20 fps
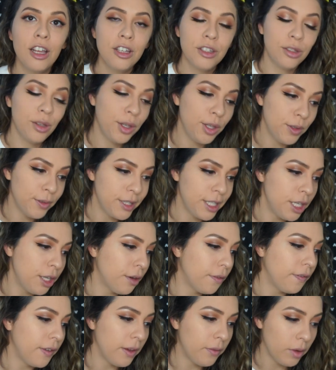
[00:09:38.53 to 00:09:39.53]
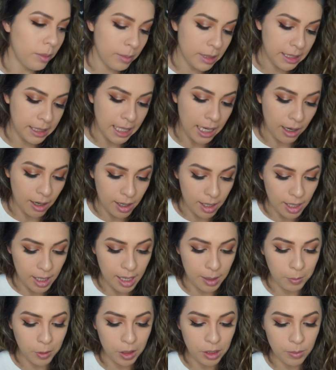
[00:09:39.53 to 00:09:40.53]
So using your favorite mascara,
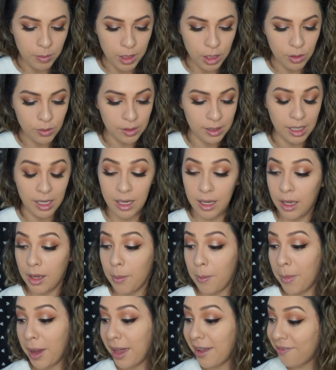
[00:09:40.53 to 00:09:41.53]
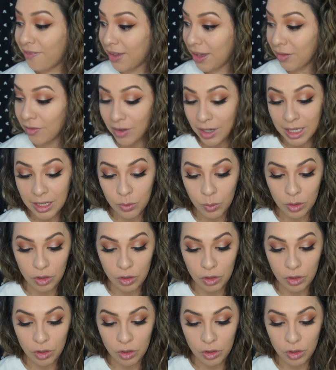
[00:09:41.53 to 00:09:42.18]
I'm gonna be using my favorite,